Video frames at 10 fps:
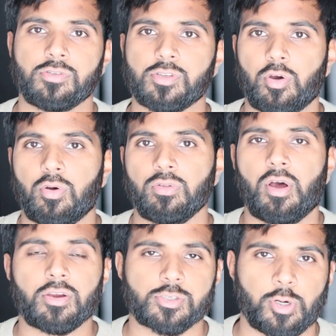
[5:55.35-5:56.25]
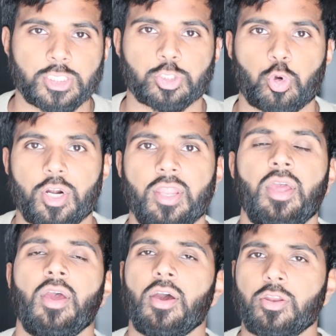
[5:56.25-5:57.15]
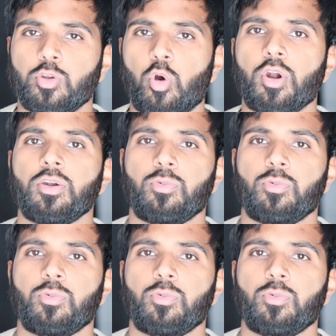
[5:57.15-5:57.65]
So long story short, Nord,